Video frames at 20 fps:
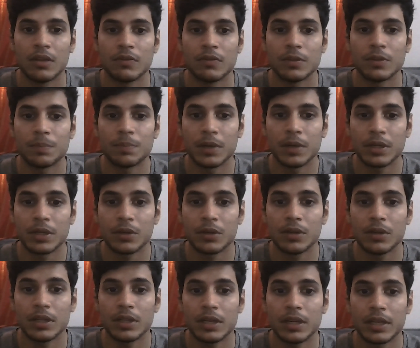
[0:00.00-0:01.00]
with
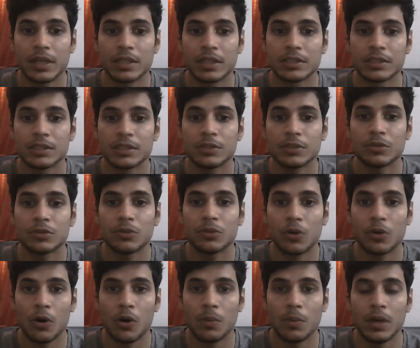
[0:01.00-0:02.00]
particular attention to
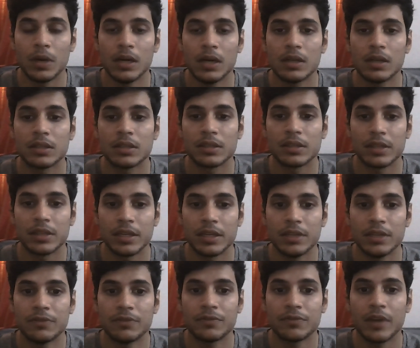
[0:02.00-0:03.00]
trauma,
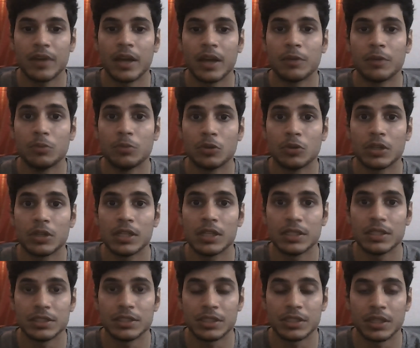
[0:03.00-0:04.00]
grief, and moral
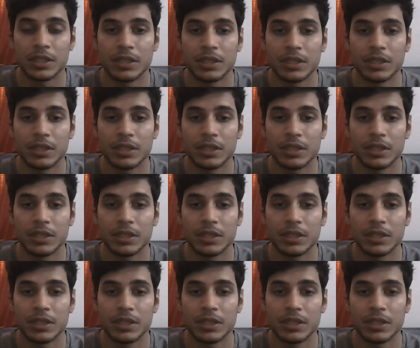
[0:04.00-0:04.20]
injury.